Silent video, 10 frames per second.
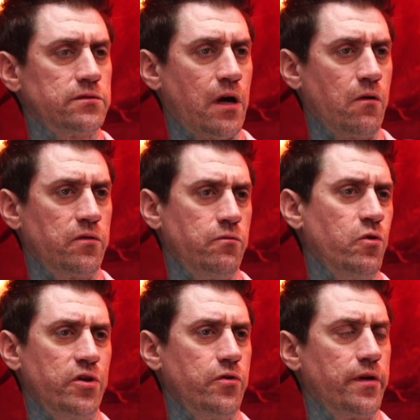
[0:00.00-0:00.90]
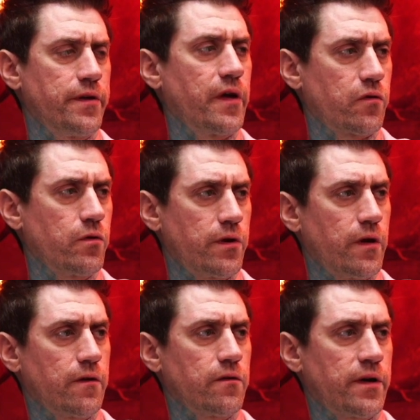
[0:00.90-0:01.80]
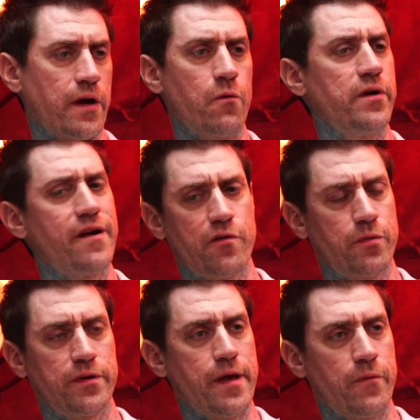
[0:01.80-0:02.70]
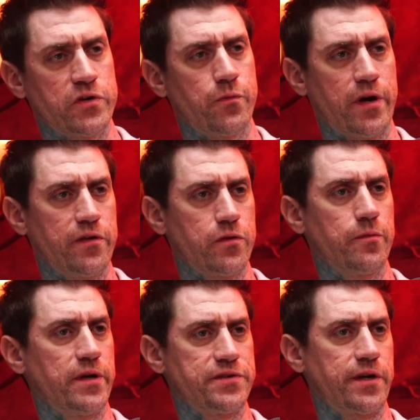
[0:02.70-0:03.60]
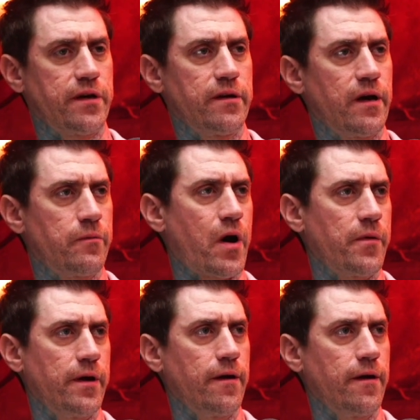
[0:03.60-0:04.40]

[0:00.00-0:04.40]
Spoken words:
I wouldn't do on the next one. Yeah, like I would never put that much money into a place again. I'd probably.